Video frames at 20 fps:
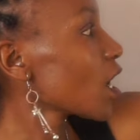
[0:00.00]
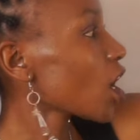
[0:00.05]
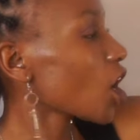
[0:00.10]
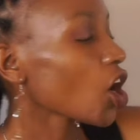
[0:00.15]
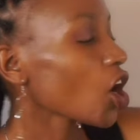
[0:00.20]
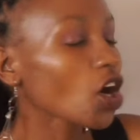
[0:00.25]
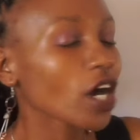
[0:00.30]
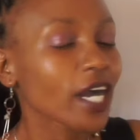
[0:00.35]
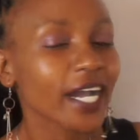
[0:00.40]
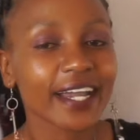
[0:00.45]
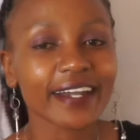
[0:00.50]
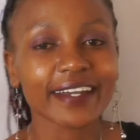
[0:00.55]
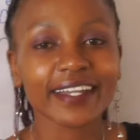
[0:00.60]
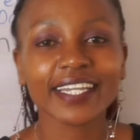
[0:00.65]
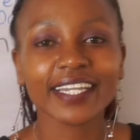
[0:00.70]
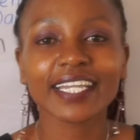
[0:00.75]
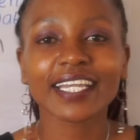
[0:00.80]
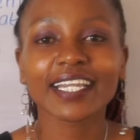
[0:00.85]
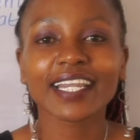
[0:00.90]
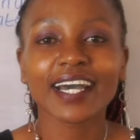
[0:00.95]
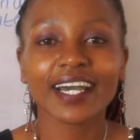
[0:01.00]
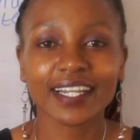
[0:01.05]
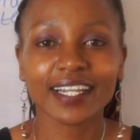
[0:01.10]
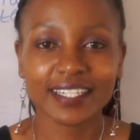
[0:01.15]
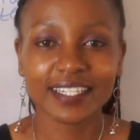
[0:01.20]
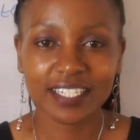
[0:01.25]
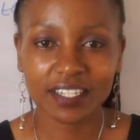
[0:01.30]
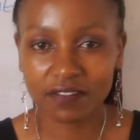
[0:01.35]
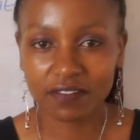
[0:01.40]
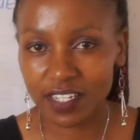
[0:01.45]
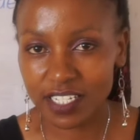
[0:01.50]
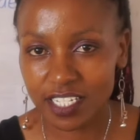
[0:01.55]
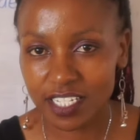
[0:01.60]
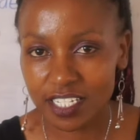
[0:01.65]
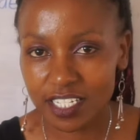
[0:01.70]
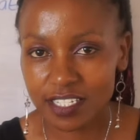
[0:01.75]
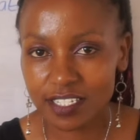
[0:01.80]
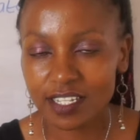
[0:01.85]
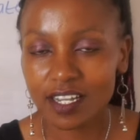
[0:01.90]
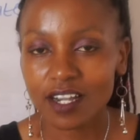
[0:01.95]
Co-curricular
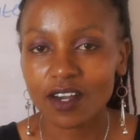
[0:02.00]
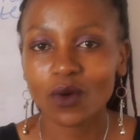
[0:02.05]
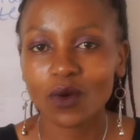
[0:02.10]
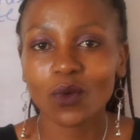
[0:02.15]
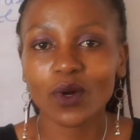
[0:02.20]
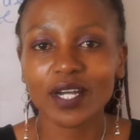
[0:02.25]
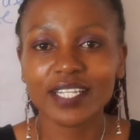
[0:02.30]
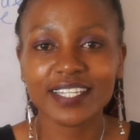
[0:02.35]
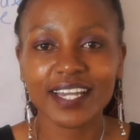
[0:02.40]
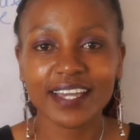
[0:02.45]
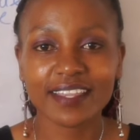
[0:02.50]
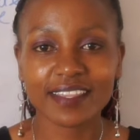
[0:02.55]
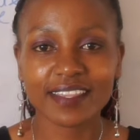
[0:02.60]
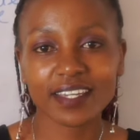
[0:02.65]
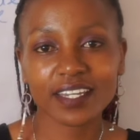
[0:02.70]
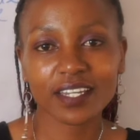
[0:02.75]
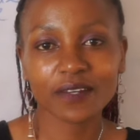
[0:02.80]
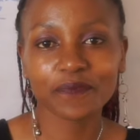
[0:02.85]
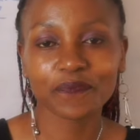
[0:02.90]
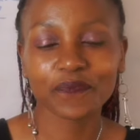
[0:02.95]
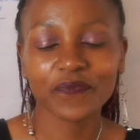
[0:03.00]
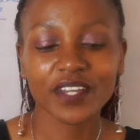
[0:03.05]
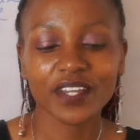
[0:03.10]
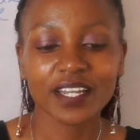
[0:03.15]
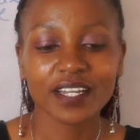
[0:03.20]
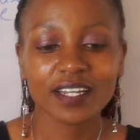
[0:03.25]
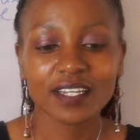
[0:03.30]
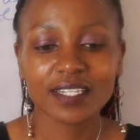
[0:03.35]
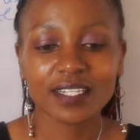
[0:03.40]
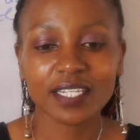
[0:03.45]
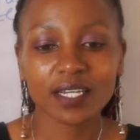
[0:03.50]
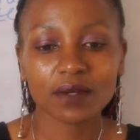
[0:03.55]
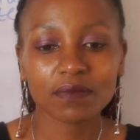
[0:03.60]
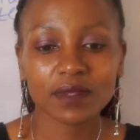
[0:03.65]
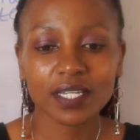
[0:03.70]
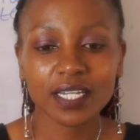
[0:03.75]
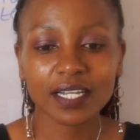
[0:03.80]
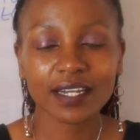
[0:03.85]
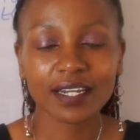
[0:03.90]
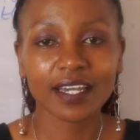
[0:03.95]
activities, what are they?
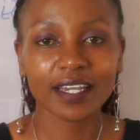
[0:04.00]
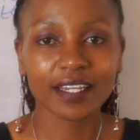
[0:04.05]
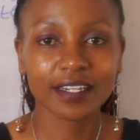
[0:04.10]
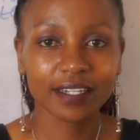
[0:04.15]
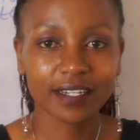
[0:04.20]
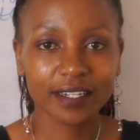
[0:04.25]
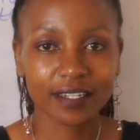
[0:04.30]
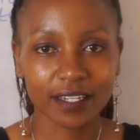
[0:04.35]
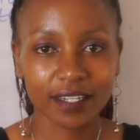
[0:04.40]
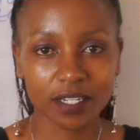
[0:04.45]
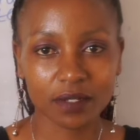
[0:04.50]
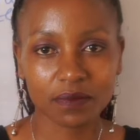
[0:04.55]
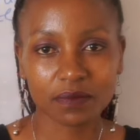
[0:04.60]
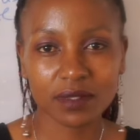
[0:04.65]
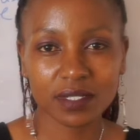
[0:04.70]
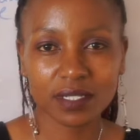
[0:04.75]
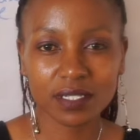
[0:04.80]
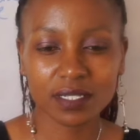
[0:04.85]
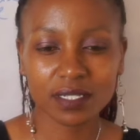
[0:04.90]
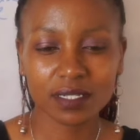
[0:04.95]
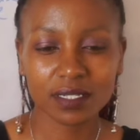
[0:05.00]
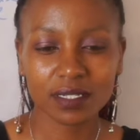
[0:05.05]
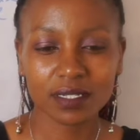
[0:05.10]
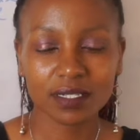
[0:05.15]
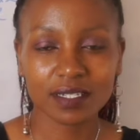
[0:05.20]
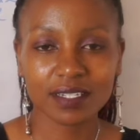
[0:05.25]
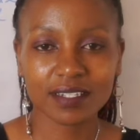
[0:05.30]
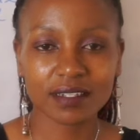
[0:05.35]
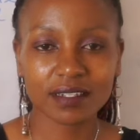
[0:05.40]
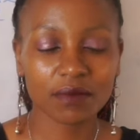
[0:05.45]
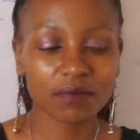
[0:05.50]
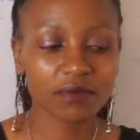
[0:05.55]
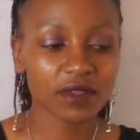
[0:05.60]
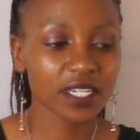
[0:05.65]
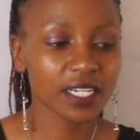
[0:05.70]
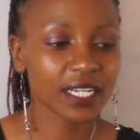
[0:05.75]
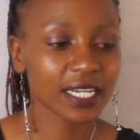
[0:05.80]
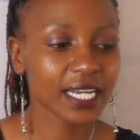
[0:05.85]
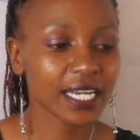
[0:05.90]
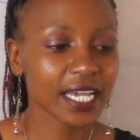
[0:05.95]
Something like games,
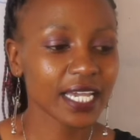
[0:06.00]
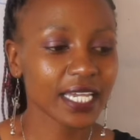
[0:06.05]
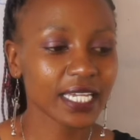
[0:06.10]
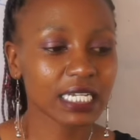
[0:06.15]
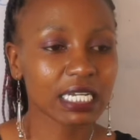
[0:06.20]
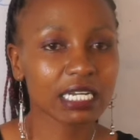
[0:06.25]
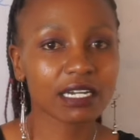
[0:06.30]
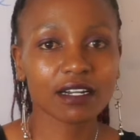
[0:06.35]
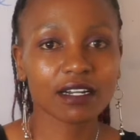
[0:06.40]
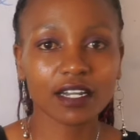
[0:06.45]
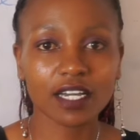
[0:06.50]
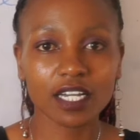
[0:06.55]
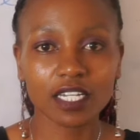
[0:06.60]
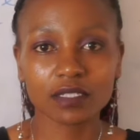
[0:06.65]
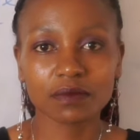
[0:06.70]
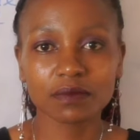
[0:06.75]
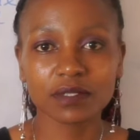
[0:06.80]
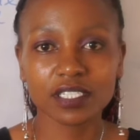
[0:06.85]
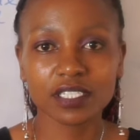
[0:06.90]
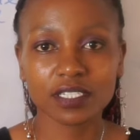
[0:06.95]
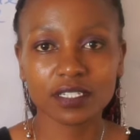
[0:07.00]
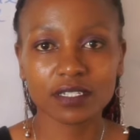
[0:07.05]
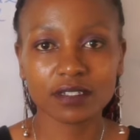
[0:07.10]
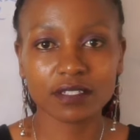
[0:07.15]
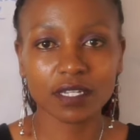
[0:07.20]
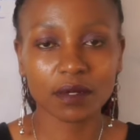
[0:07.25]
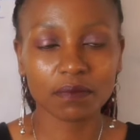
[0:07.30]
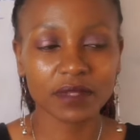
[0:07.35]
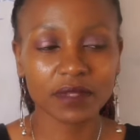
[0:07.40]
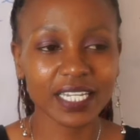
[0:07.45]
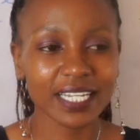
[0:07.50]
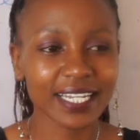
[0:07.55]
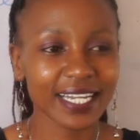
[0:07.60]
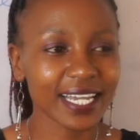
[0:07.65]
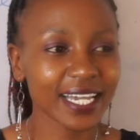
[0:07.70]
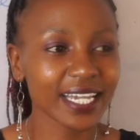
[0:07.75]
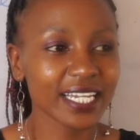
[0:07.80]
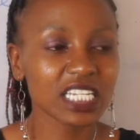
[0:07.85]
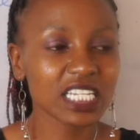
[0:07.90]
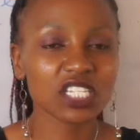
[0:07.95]
something like clubs, something
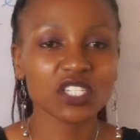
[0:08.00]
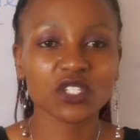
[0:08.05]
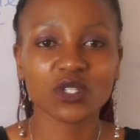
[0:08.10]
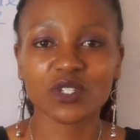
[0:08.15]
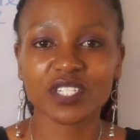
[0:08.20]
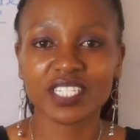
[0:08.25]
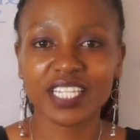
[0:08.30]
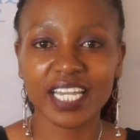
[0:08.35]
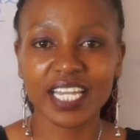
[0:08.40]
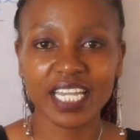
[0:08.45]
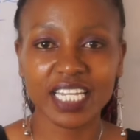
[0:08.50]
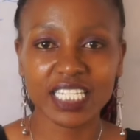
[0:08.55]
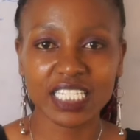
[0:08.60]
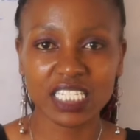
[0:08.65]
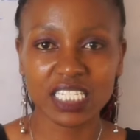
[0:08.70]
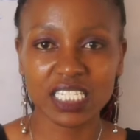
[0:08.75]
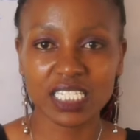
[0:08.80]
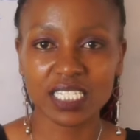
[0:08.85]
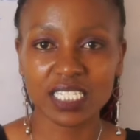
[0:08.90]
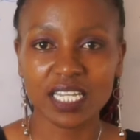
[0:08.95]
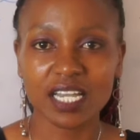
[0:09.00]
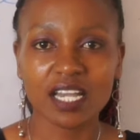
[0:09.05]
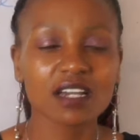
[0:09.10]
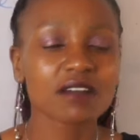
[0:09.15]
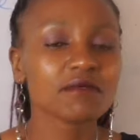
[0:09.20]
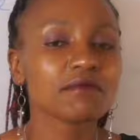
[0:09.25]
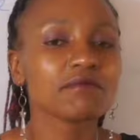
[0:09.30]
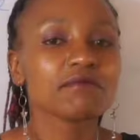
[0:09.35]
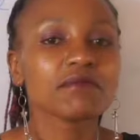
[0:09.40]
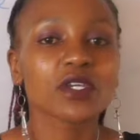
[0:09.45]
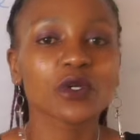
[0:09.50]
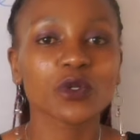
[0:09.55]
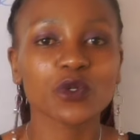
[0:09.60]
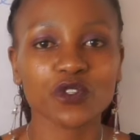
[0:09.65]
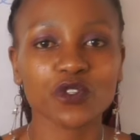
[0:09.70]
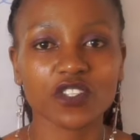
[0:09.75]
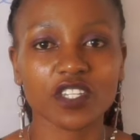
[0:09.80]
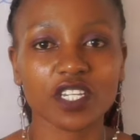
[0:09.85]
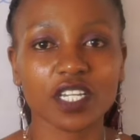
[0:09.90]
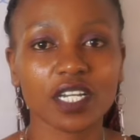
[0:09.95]
like societies,
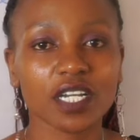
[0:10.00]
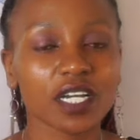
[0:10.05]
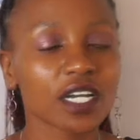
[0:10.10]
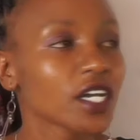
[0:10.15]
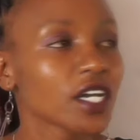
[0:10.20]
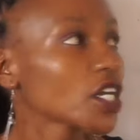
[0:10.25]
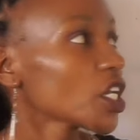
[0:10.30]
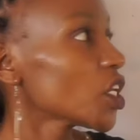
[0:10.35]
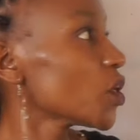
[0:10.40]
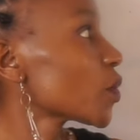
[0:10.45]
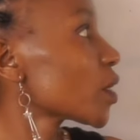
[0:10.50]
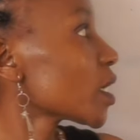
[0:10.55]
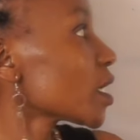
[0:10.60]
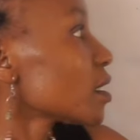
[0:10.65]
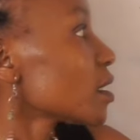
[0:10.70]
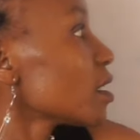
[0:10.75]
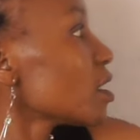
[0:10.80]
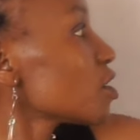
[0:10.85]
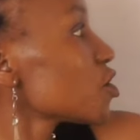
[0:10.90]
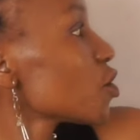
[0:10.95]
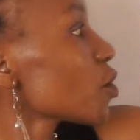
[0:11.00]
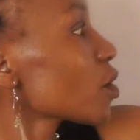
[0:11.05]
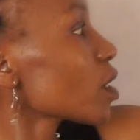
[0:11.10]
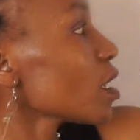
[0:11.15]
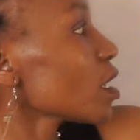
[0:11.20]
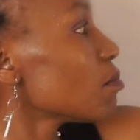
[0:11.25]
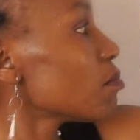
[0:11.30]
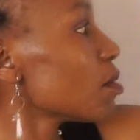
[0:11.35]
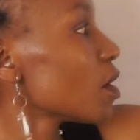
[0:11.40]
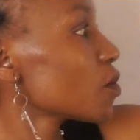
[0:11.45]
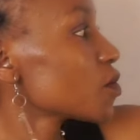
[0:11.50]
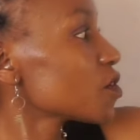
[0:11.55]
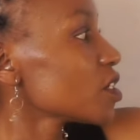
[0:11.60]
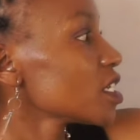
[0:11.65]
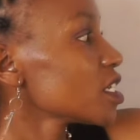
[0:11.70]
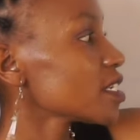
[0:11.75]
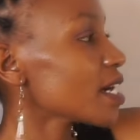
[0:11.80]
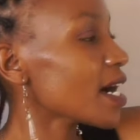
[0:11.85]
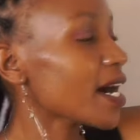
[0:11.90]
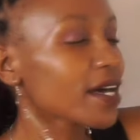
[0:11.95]
music. You can talk about
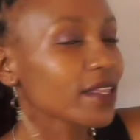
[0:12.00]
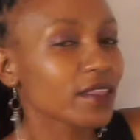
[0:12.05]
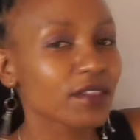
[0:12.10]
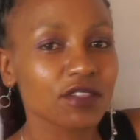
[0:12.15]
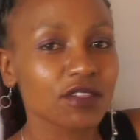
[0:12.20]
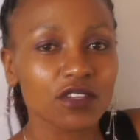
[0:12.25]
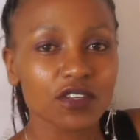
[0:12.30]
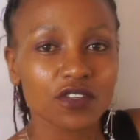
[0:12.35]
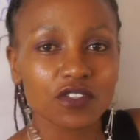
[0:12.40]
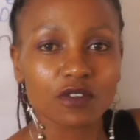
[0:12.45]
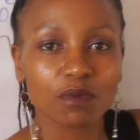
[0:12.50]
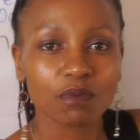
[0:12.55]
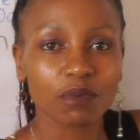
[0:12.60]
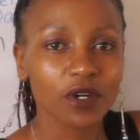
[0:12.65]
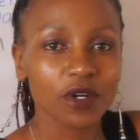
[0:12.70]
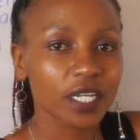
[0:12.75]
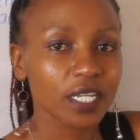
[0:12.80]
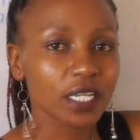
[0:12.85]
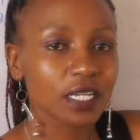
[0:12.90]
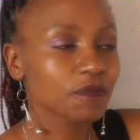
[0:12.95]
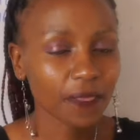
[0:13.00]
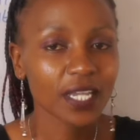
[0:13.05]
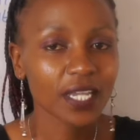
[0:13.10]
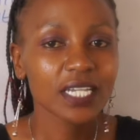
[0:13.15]
it at this point.